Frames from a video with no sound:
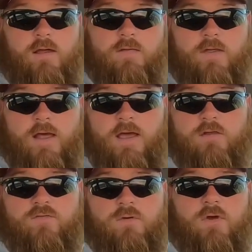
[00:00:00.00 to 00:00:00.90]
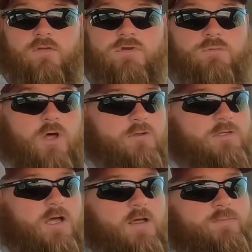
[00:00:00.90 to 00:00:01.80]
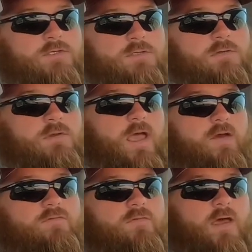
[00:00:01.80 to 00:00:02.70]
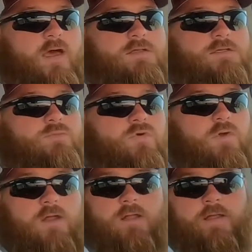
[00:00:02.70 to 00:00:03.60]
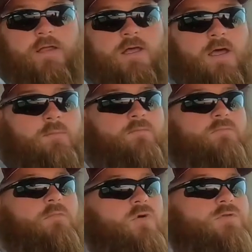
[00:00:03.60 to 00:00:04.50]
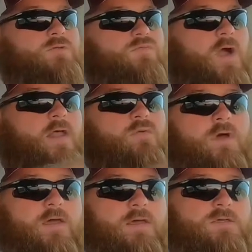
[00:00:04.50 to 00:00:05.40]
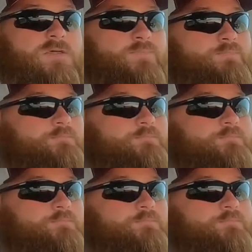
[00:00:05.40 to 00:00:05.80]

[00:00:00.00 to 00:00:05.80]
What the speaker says: And then I had a few other small jobs after that, some creek cleanup, mowing some right-of-ways,